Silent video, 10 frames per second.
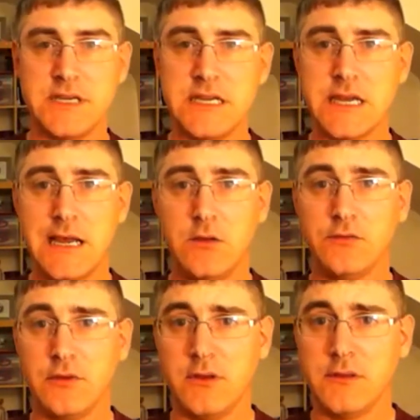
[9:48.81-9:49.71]
the
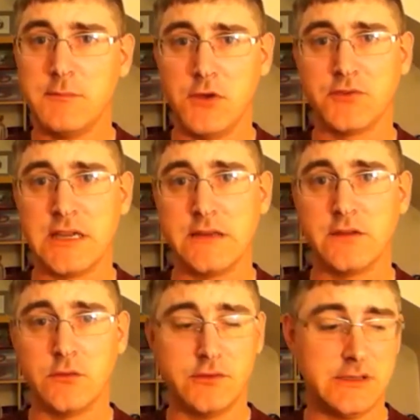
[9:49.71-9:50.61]
decals on the
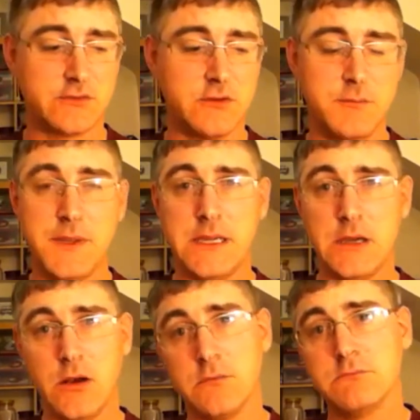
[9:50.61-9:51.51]
mosquito. So that's going to
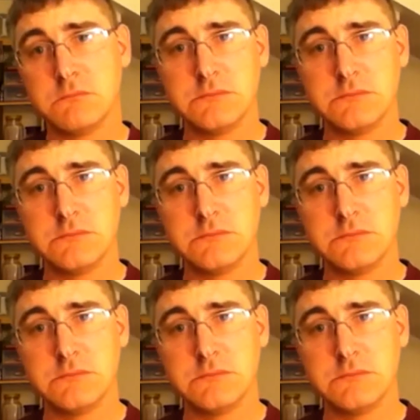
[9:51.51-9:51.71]
be up.